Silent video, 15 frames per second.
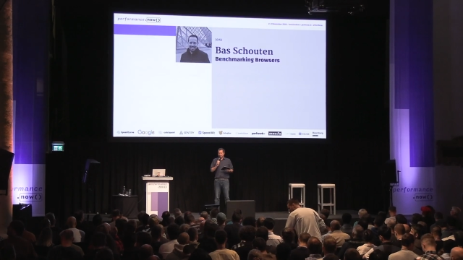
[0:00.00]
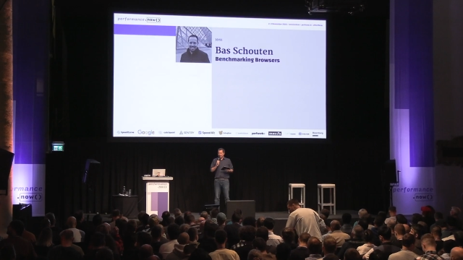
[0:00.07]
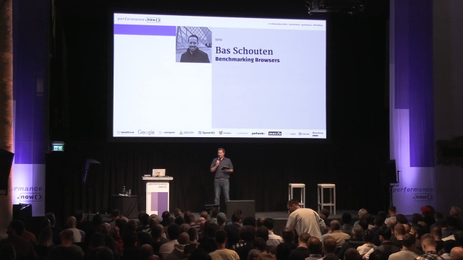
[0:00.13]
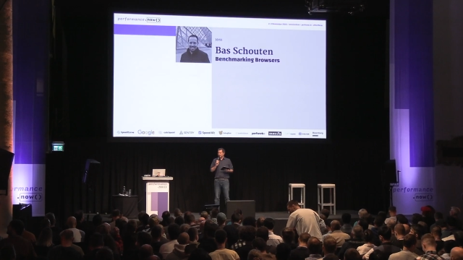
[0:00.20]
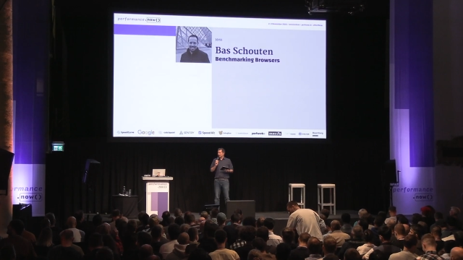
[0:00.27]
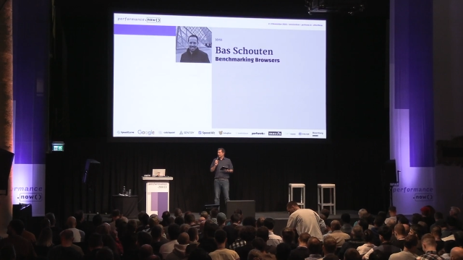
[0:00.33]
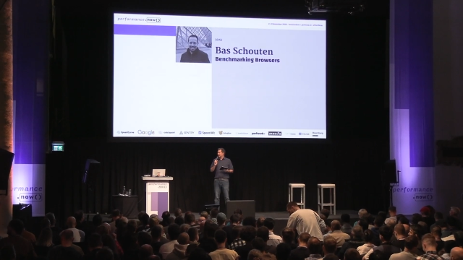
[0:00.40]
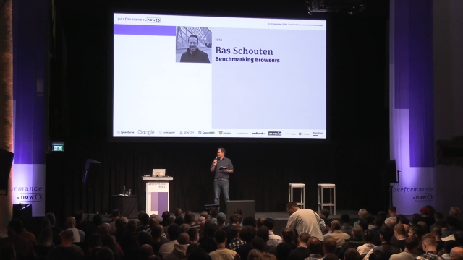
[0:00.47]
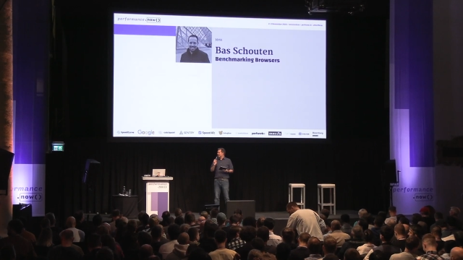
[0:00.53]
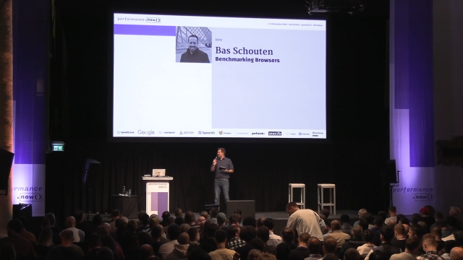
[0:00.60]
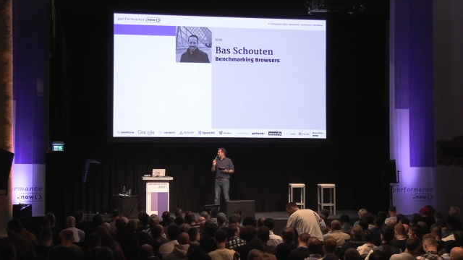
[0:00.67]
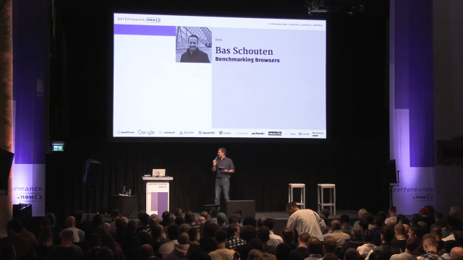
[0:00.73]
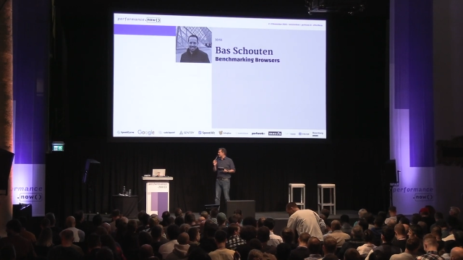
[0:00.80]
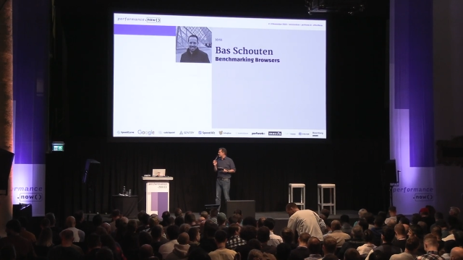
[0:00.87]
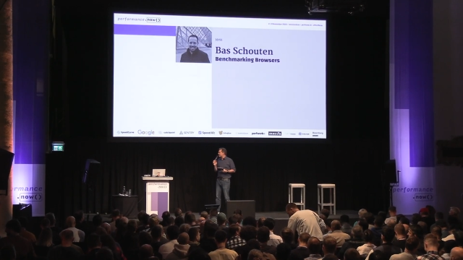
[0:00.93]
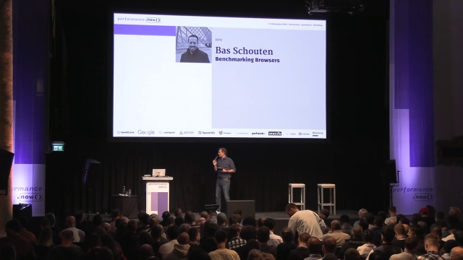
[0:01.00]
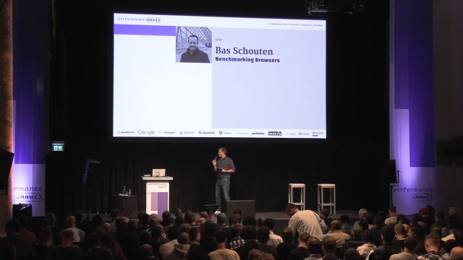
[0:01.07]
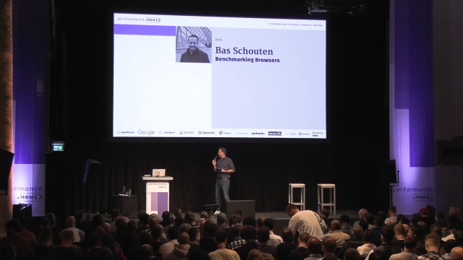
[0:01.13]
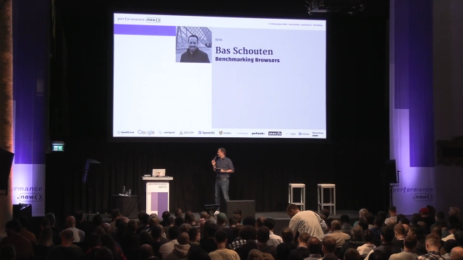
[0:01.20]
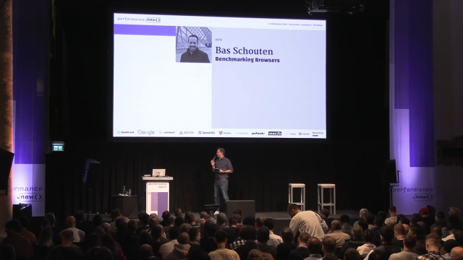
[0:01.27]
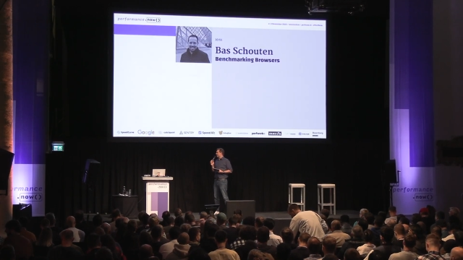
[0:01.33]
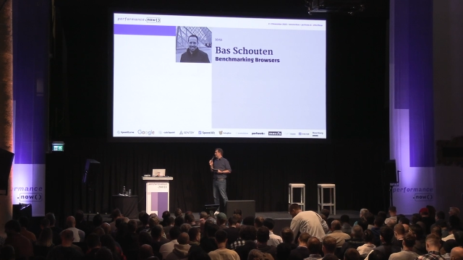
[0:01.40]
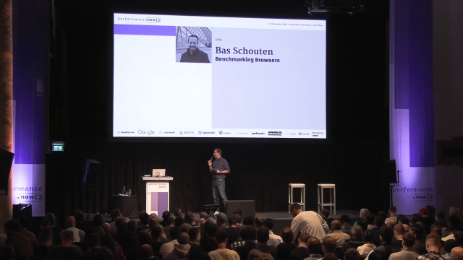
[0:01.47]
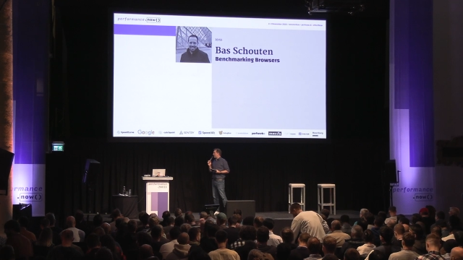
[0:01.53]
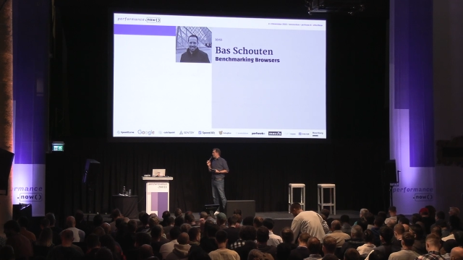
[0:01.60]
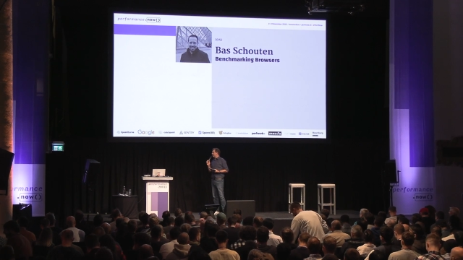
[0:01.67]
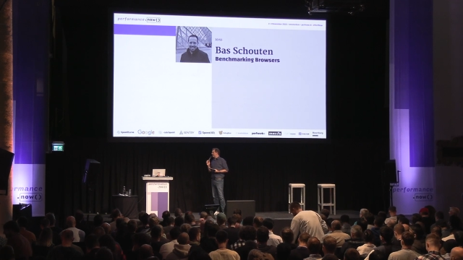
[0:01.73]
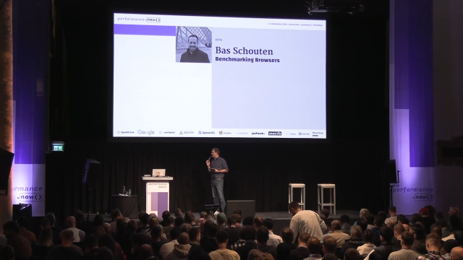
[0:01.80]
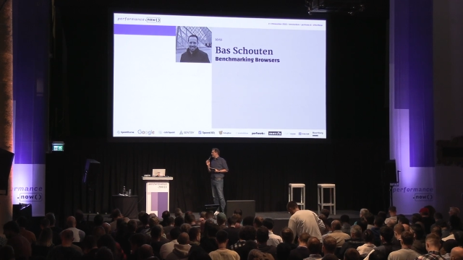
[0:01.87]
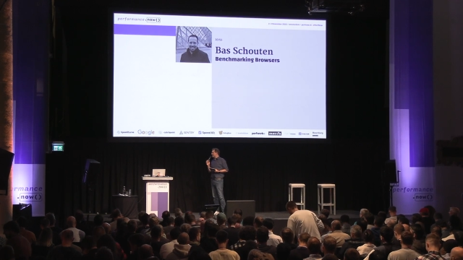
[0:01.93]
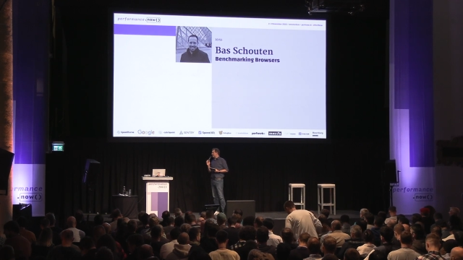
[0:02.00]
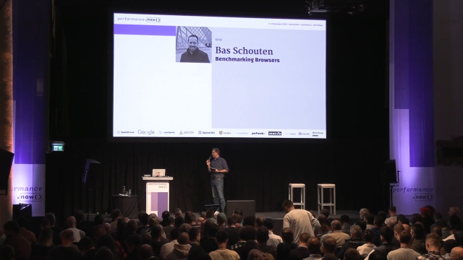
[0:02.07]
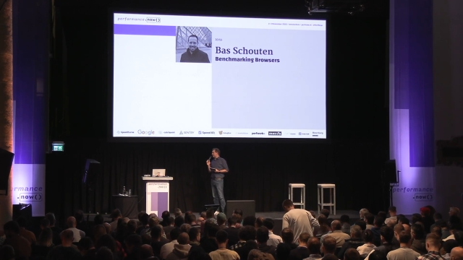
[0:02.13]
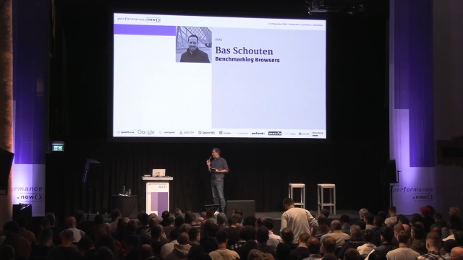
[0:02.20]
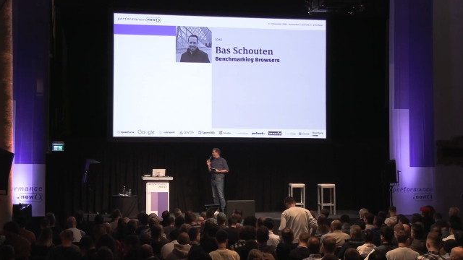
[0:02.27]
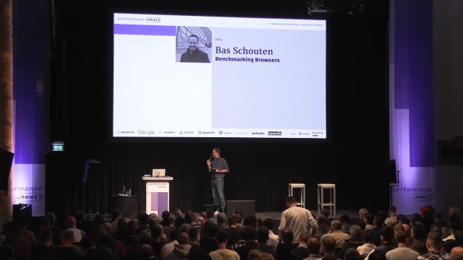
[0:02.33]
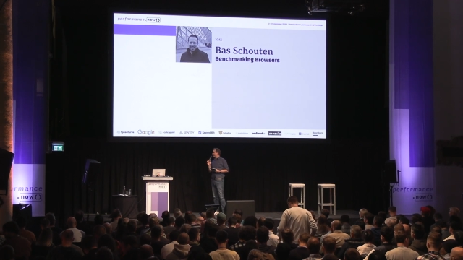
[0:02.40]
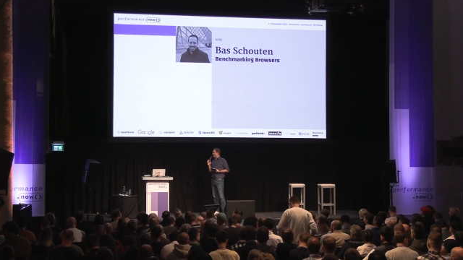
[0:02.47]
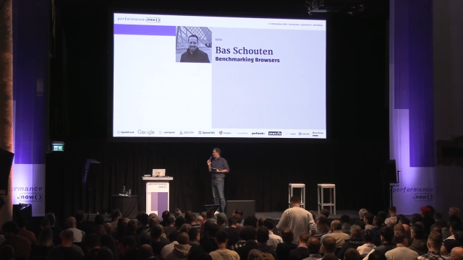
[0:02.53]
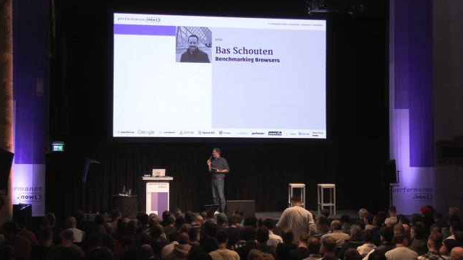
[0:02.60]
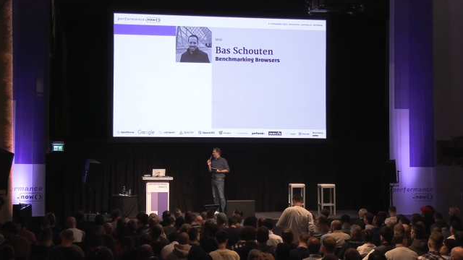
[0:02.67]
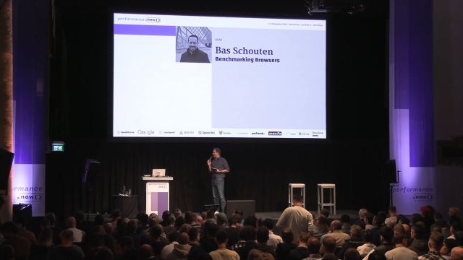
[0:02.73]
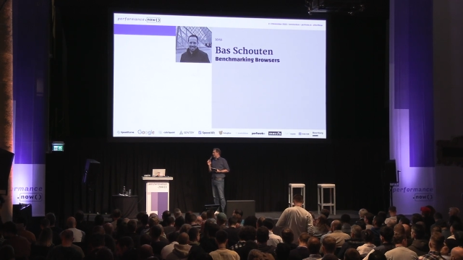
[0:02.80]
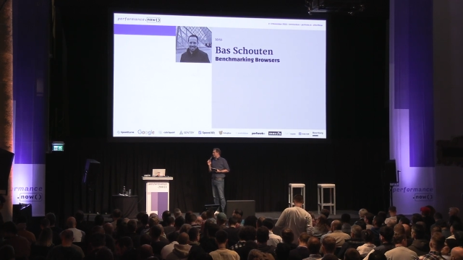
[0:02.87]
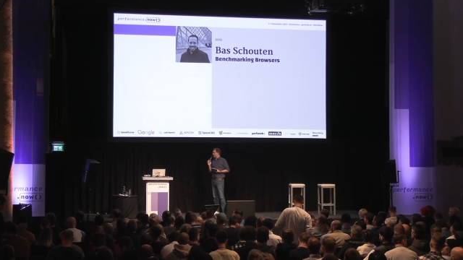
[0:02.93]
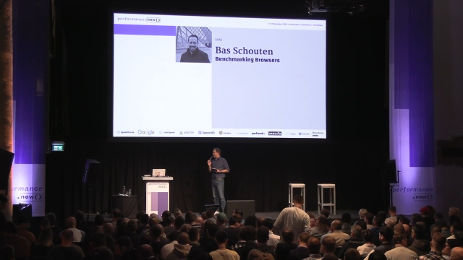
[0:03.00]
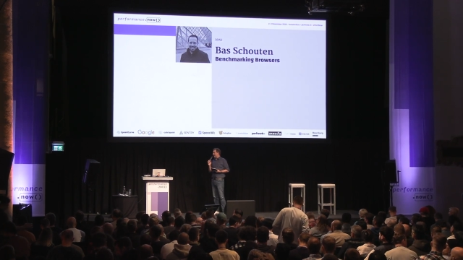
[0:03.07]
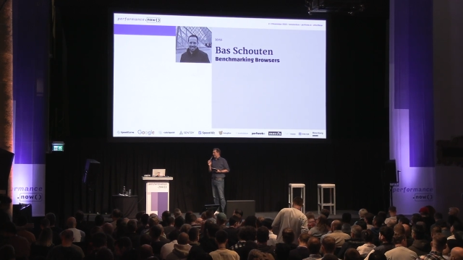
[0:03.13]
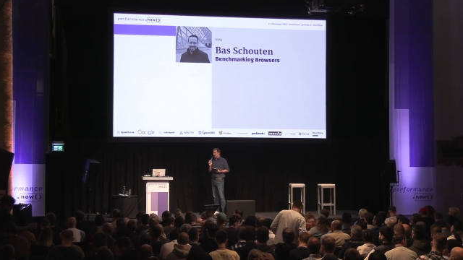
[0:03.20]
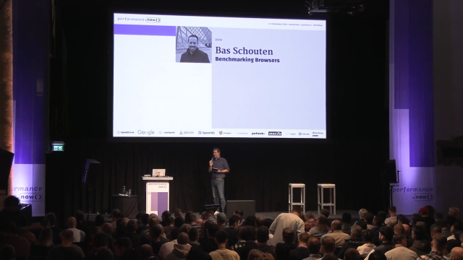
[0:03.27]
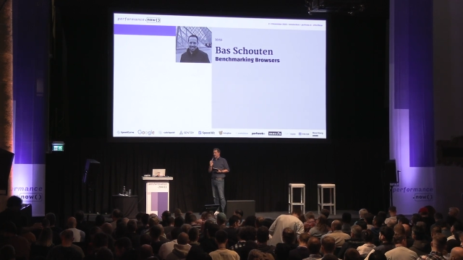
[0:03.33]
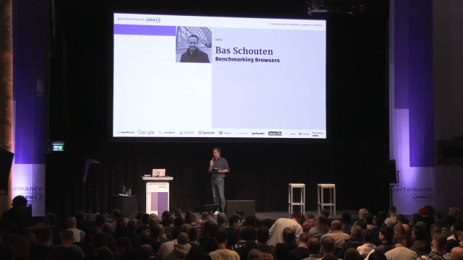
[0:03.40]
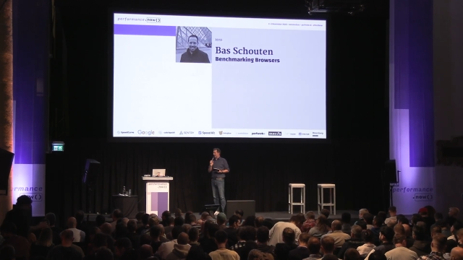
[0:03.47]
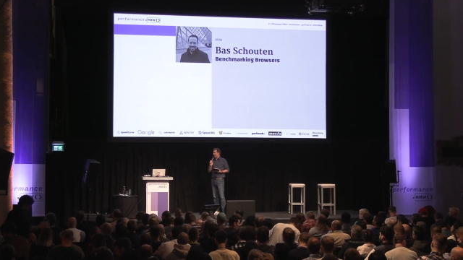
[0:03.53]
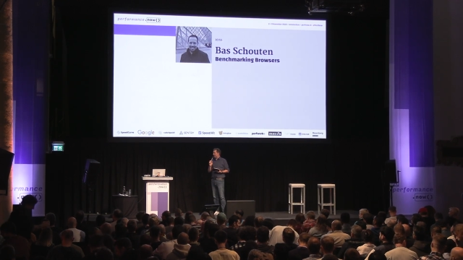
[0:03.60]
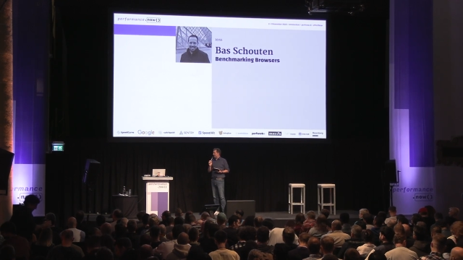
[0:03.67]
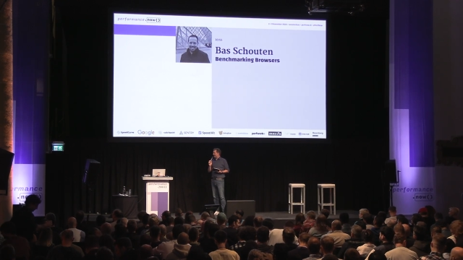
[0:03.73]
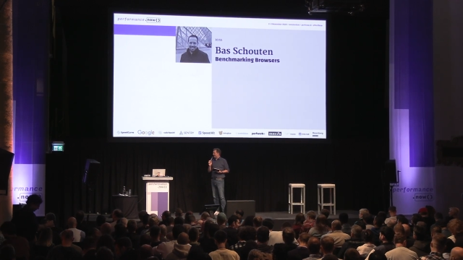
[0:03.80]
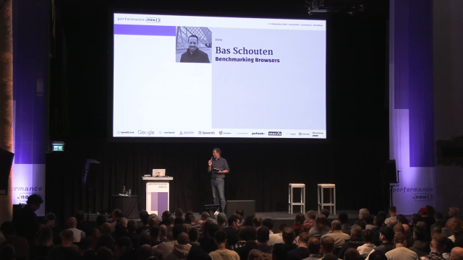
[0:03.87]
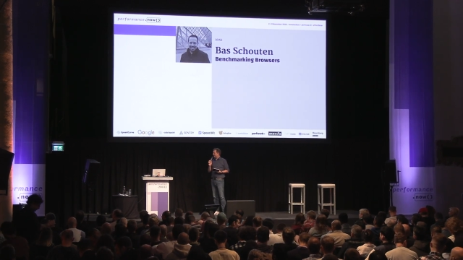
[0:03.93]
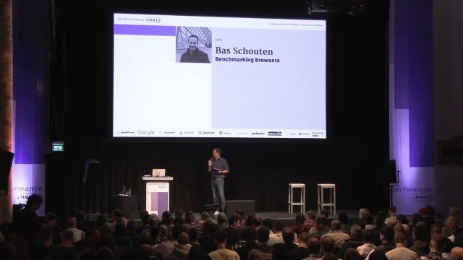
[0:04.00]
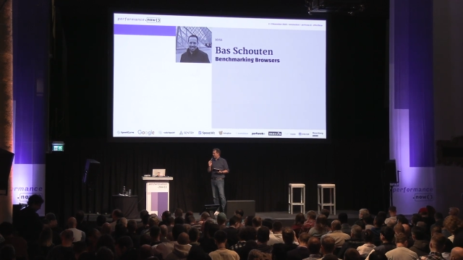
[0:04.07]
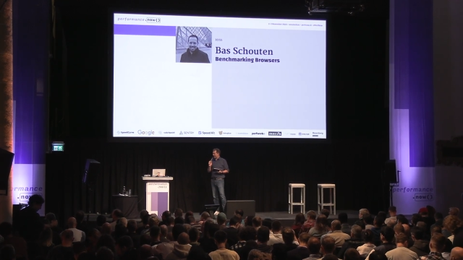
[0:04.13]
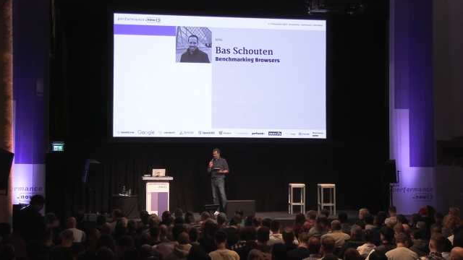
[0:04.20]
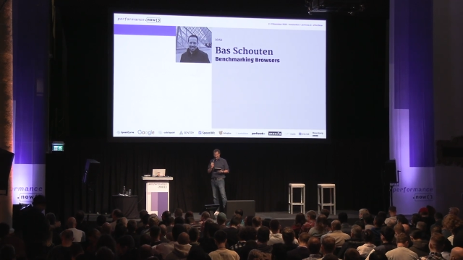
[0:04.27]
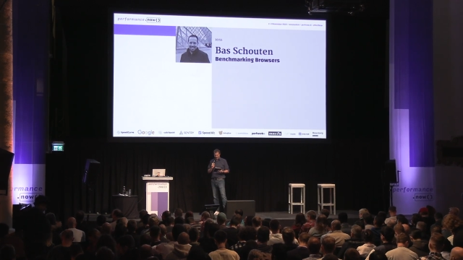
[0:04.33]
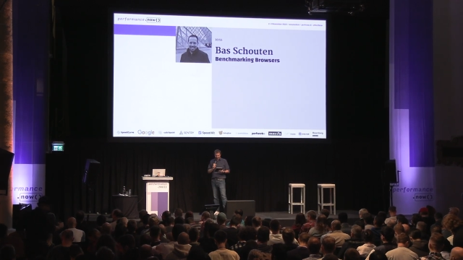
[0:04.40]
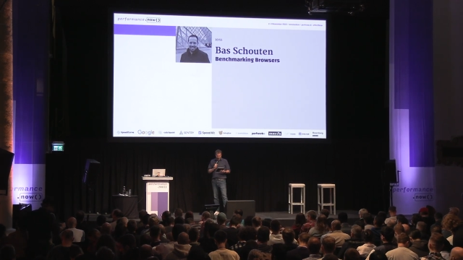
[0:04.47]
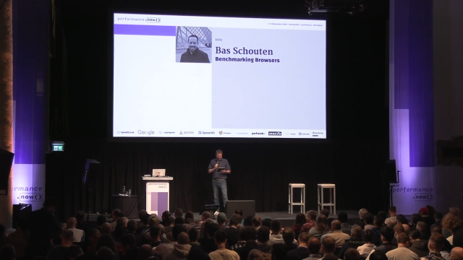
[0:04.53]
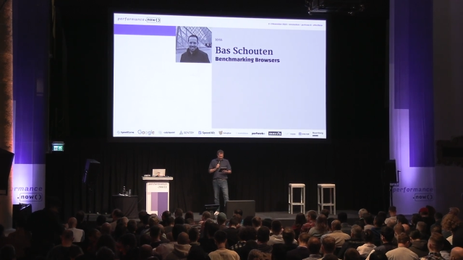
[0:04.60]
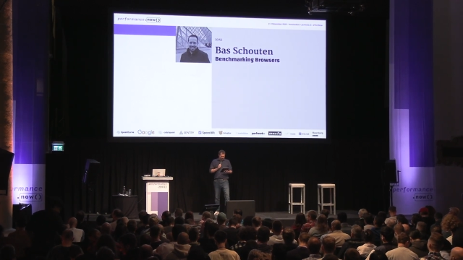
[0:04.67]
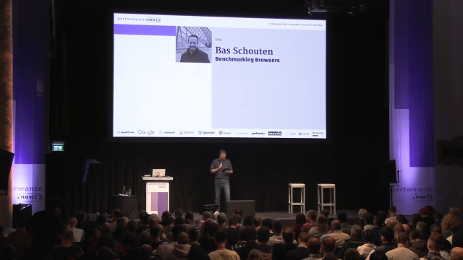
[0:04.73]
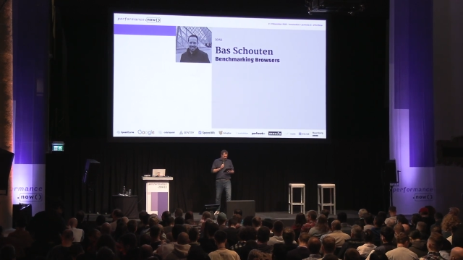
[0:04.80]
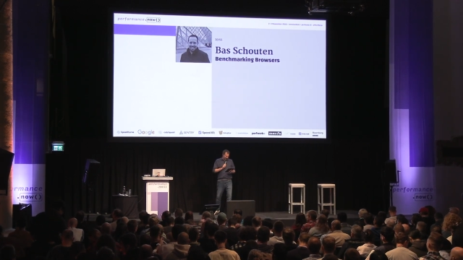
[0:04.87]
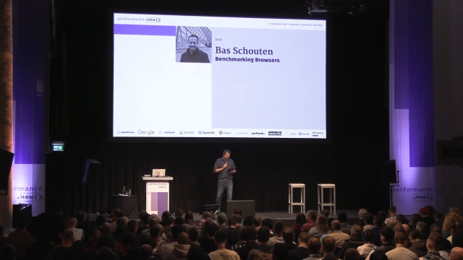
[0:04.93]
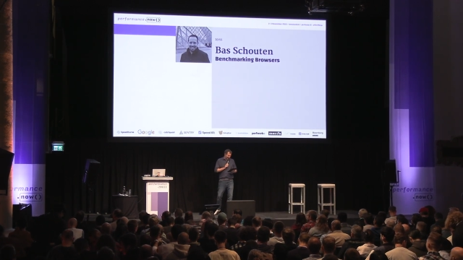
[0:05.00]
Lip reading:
No face is visible, so there are no lips to read.